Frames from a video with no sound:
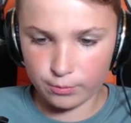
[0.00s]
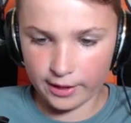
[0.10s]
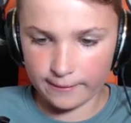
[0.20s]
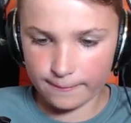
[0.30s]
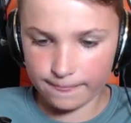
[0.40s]
Dude, pet.
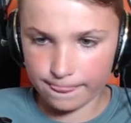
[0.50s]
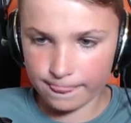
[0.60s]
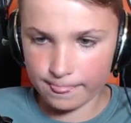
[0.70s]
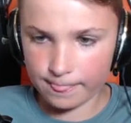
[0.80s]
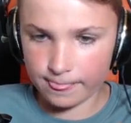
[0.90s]
I have a
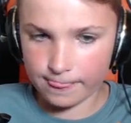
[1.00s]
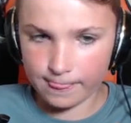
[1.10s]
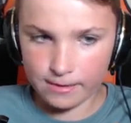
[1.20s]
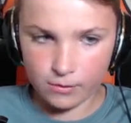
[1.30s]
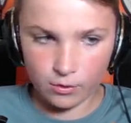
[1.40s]
pet.
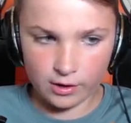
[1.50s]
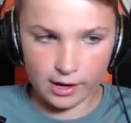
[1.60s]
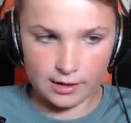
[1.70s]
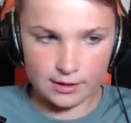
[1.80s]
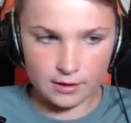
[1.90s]
Wait. What
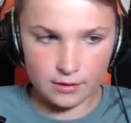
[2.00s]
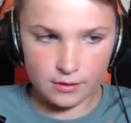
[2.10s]
kind?